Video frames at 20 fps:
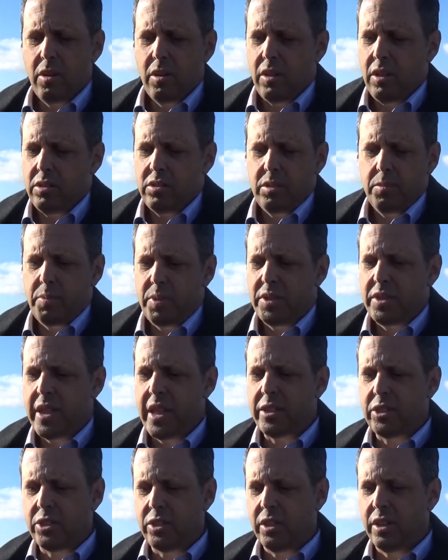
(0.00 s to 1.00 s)
Listen,
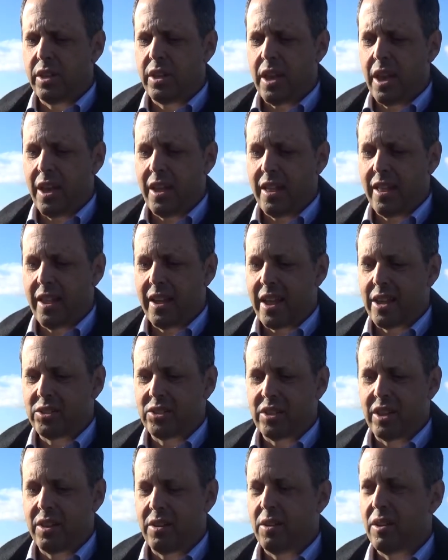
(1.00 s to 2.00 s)
potentially, like I
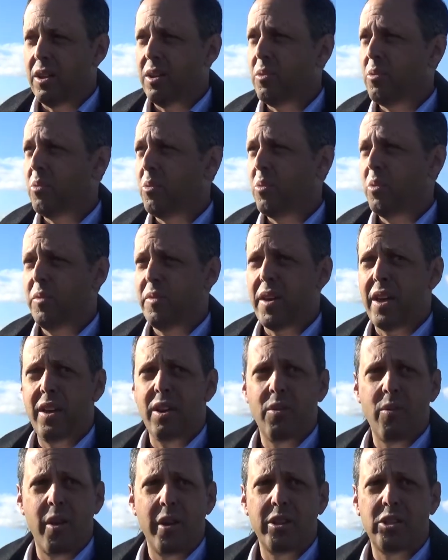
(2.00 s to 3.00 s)
said, we've had
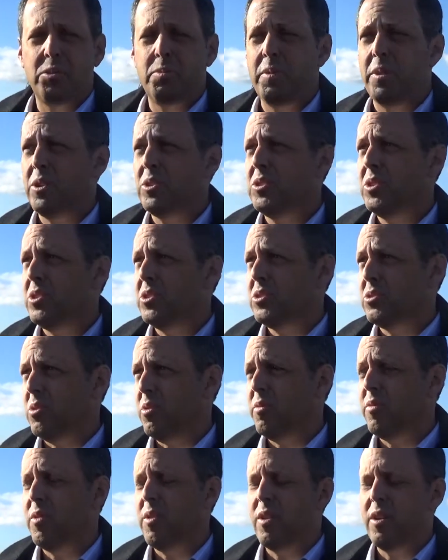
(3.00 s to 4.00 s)
a great experience here
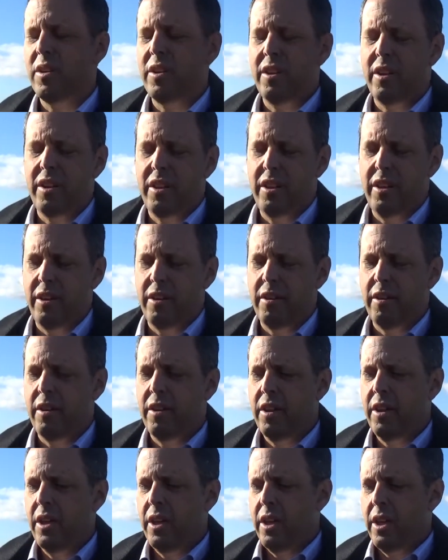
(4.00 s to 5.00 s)
so far here.
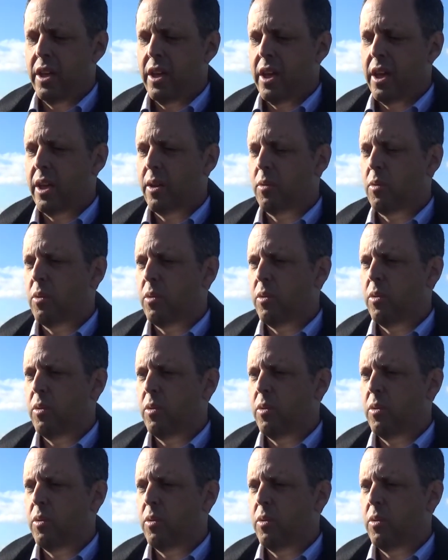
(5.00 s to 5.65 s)
And